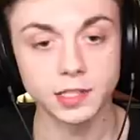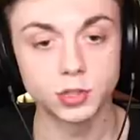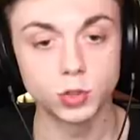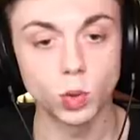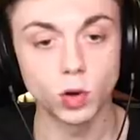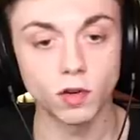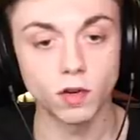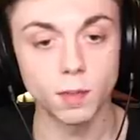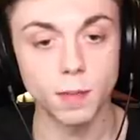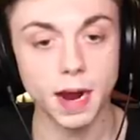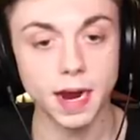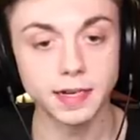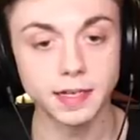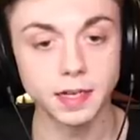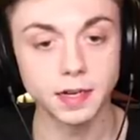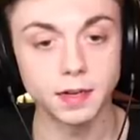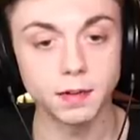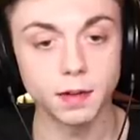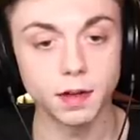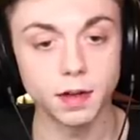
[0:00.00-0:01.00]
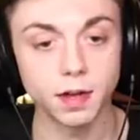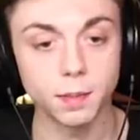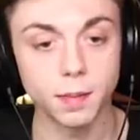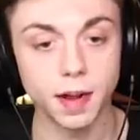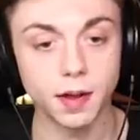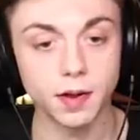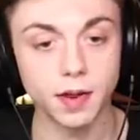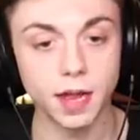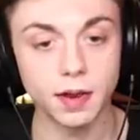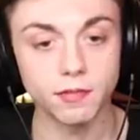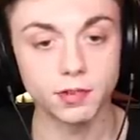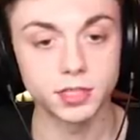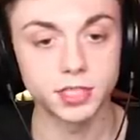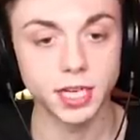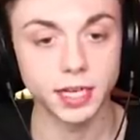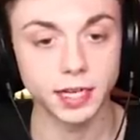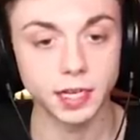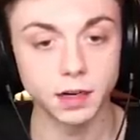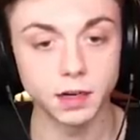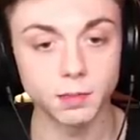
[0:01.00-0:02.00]
as you are reminded about it every
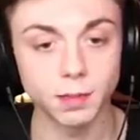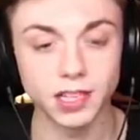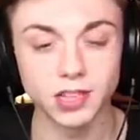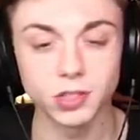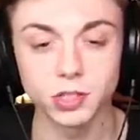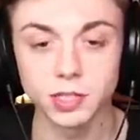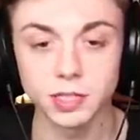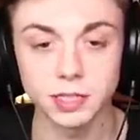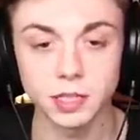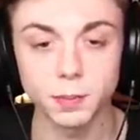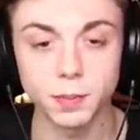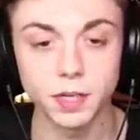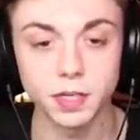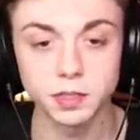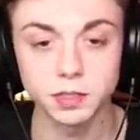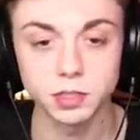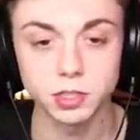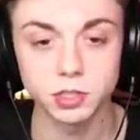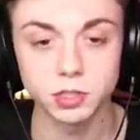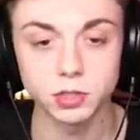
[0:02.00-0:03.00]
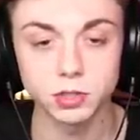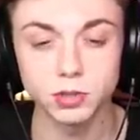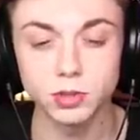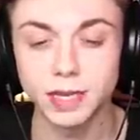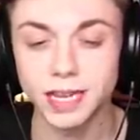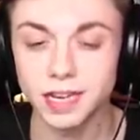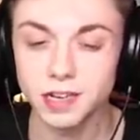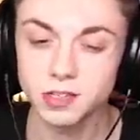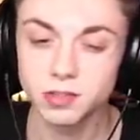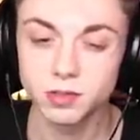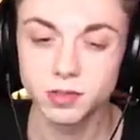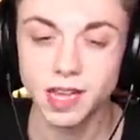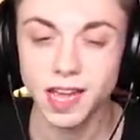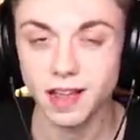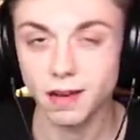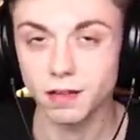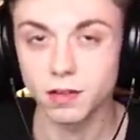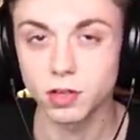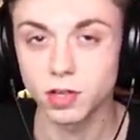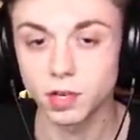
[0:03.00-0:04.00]
second by looking at the pigs, because you can't,
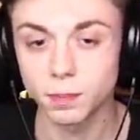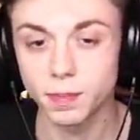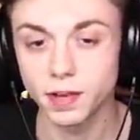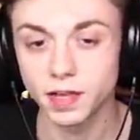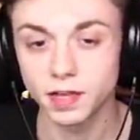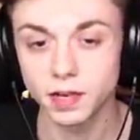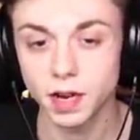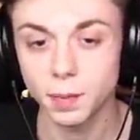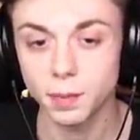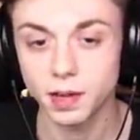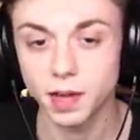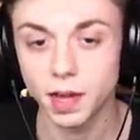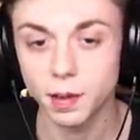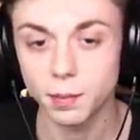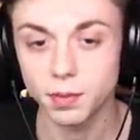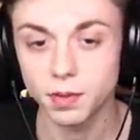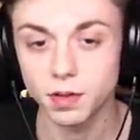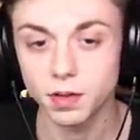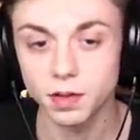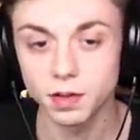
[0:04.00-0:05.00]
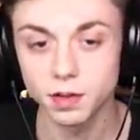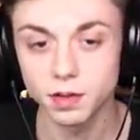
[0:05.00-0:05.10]
can't look at a pig and not be happy.